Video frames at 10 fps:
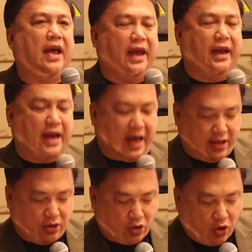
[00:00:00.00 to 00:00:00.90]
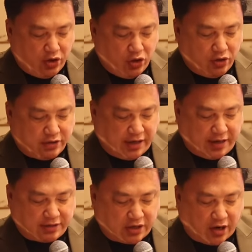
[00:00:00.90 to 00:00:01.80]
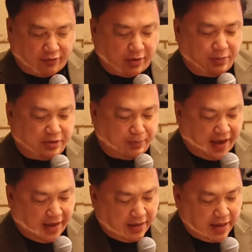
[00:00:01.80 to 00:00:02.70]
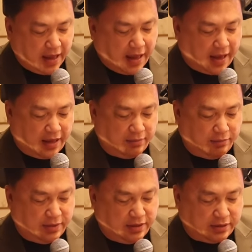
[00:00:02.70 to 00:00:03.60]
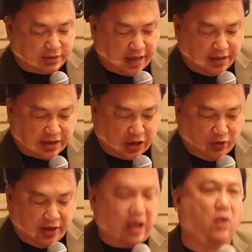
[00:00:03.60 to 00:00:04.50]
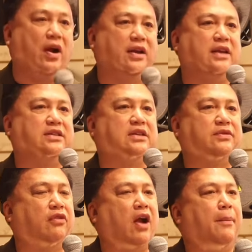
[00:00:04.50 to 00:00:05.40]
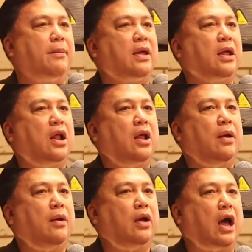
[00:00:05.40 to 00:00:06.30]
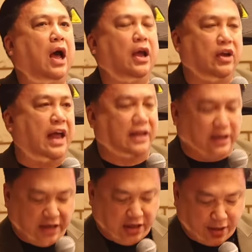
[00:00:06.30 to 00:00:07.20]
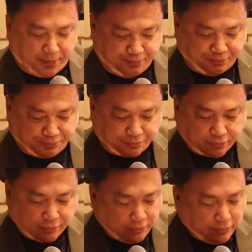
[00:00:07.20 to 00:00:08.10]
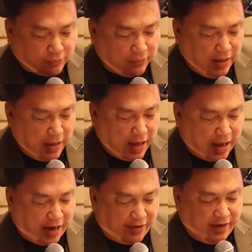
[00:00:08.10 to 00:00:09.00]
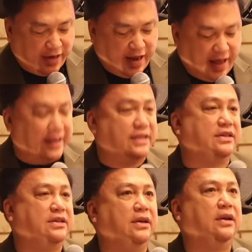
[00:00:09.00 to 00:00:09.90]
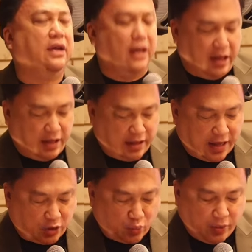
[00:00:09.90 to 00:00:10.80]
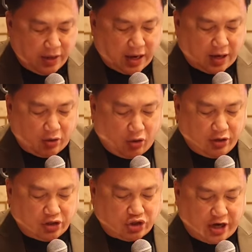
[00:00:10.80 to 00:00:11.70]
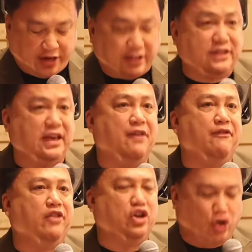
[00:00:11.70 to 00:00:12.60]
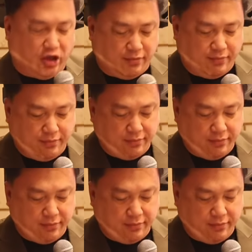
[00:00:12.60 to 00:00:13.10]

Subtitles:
and Antonio Salazar from Spain, and Ms. N. Carolina Cortez is from United Kingdom. I realize that we are all shared the same vision.